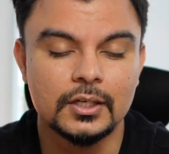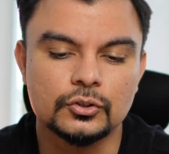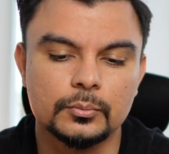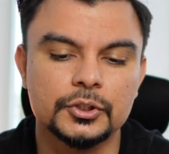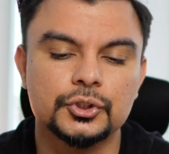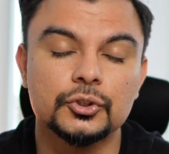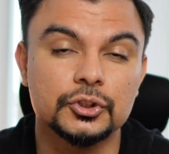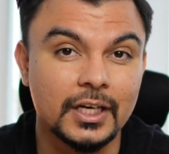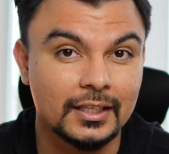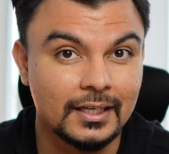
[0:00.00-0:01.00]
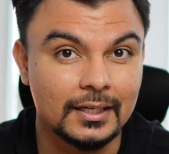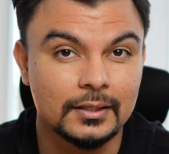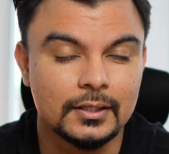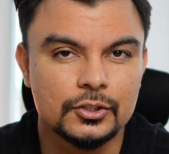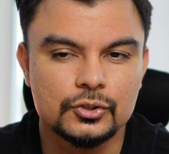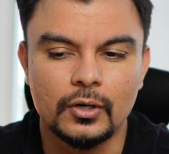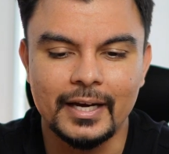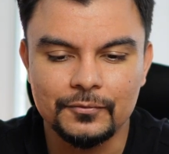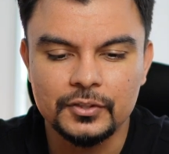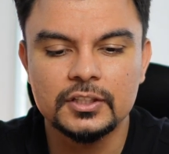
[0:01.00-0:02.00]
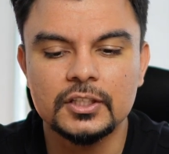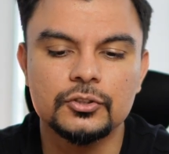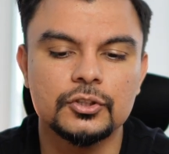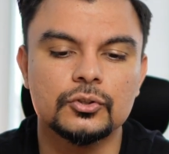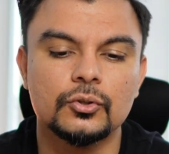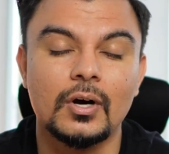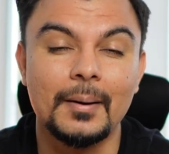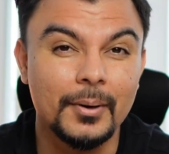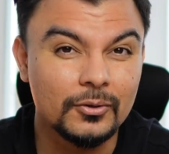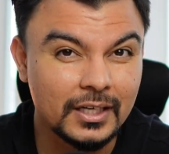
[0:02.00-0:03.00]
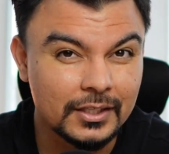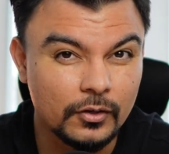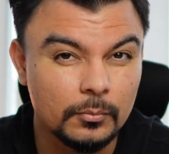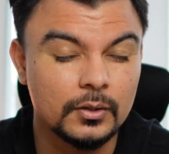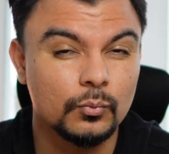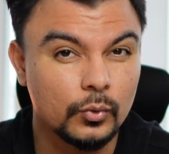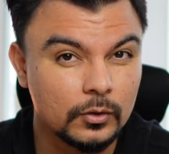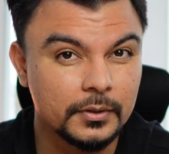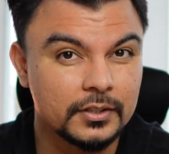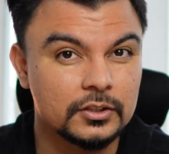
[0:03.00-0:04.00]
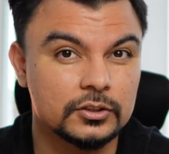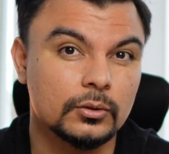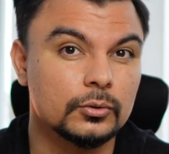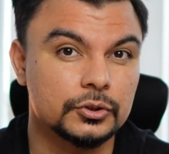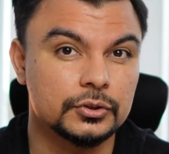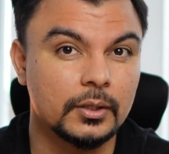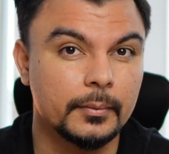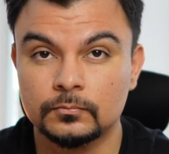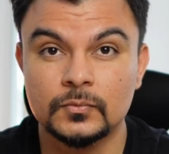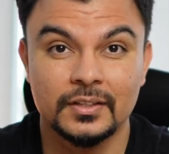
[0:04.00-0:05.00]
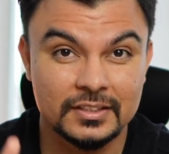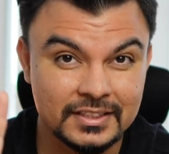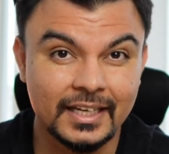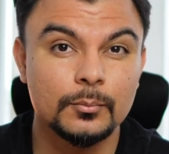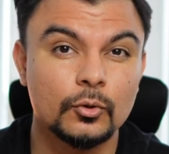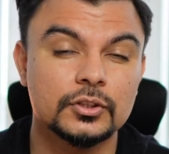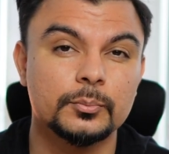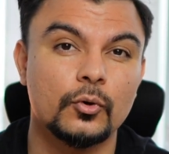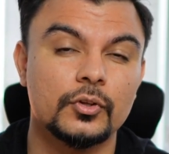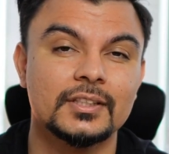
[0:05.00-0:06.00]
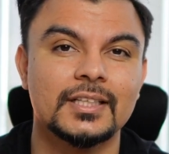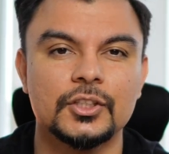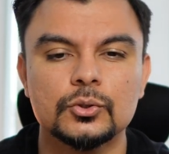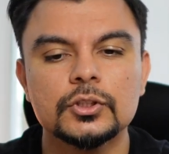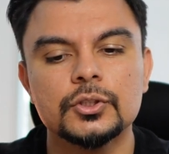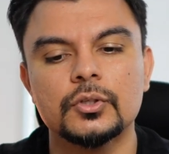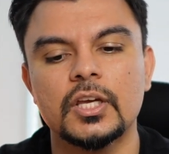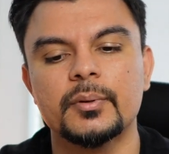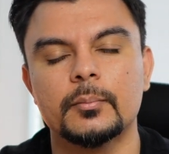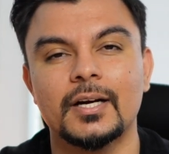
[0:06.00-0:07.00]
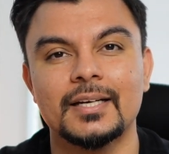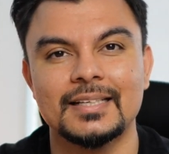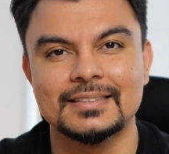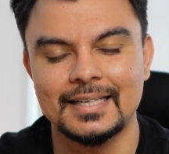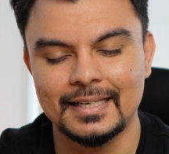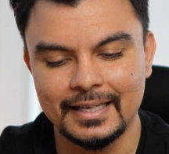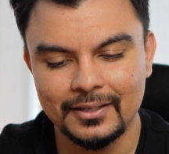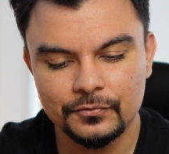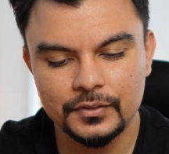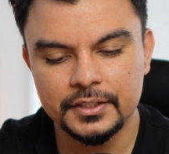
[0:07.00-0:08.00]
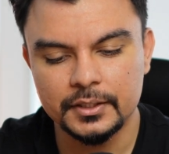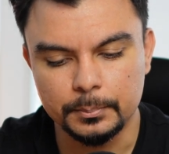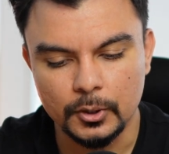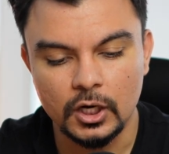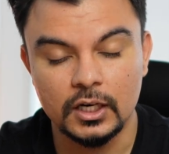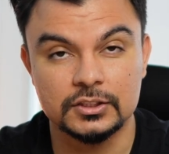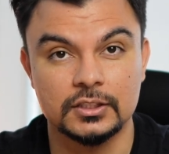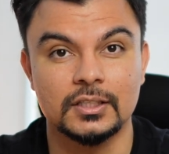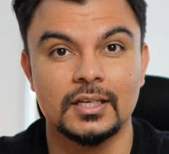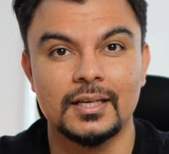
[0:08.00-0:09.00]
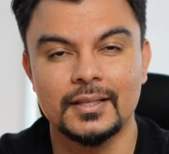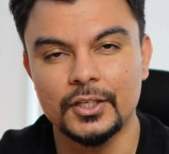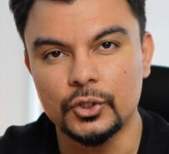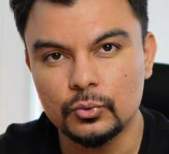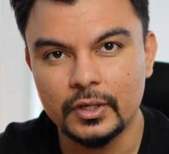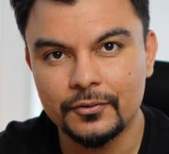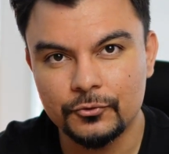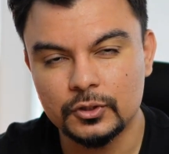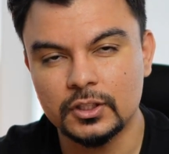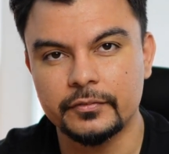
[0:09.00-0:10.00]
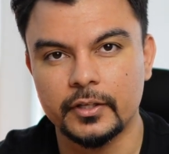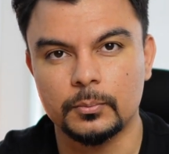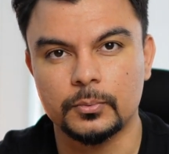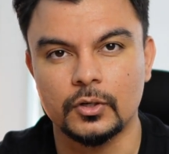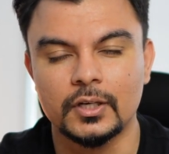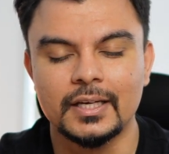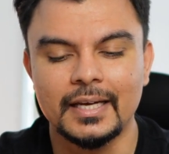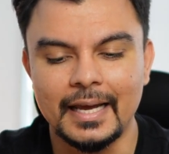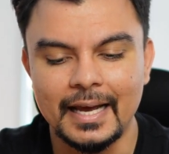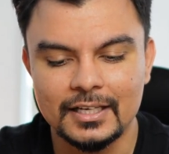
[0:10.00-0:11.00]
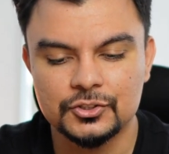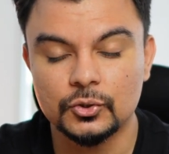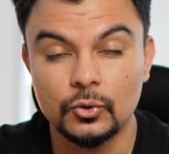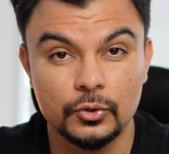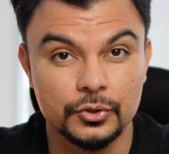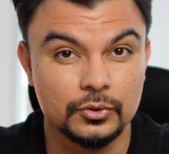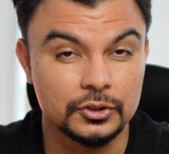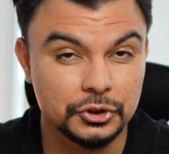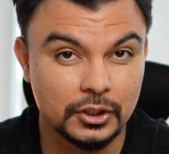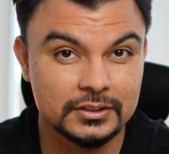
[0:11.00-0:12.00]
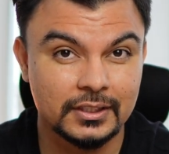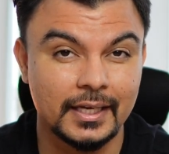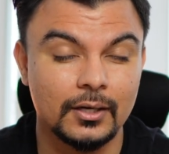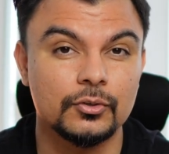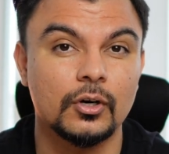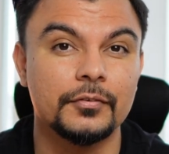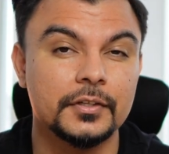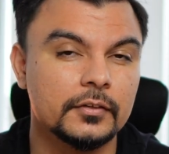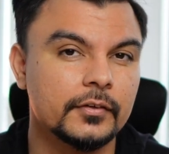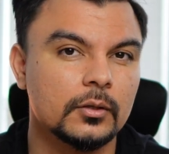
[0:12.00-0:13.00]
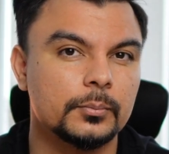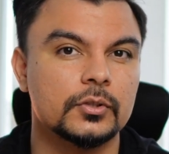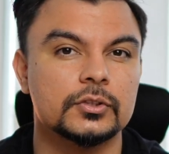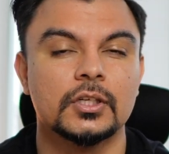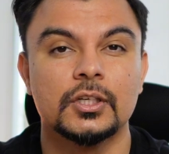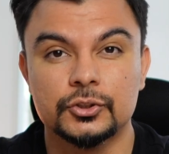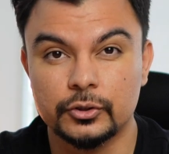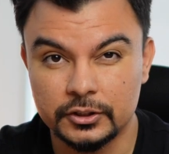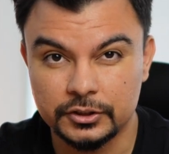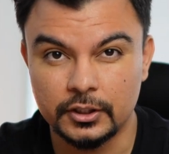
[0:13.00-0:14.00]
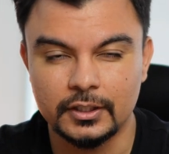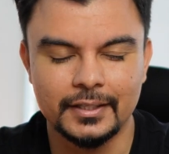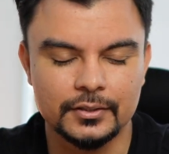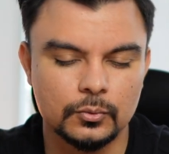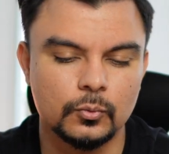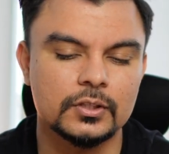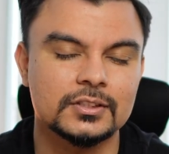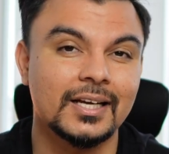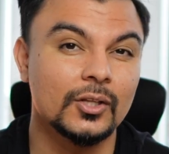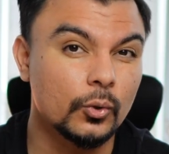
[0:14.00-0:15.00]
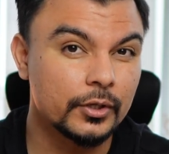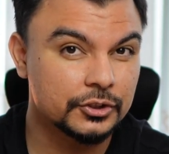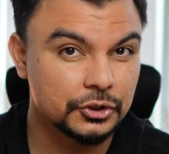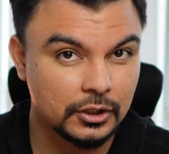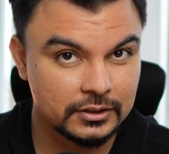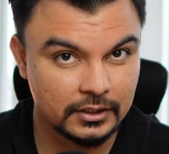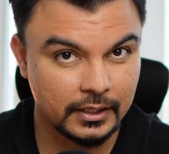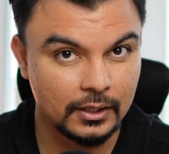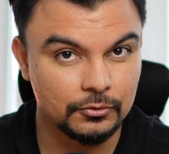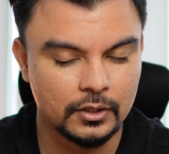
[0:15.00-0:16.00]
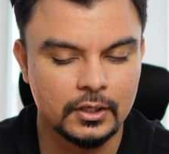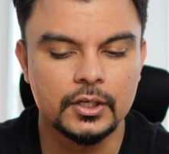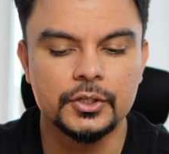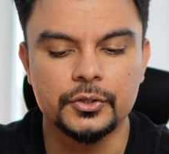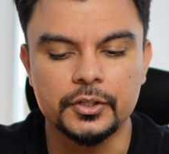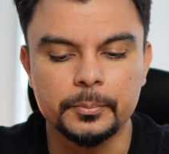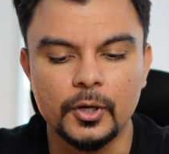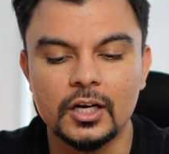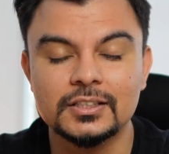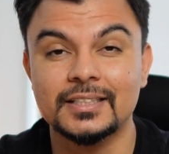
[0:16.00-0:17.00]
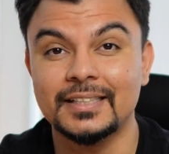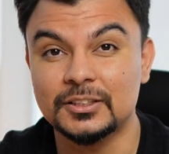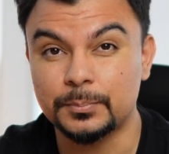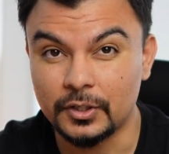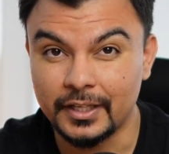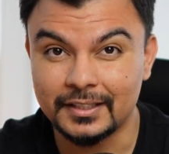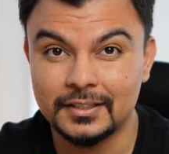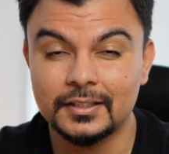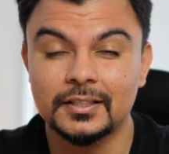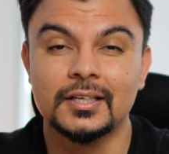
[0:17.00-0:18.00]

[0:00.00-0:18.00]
So make sure you check that. So everything that you need to know about that development will be in the disclosure statement. The second most important thing that you need to keep in mind is that every deposit that you give to the developer, it has to go into the trust account of the developer's solicitor. In other words, a lawyer's trust account. Your deposit is protected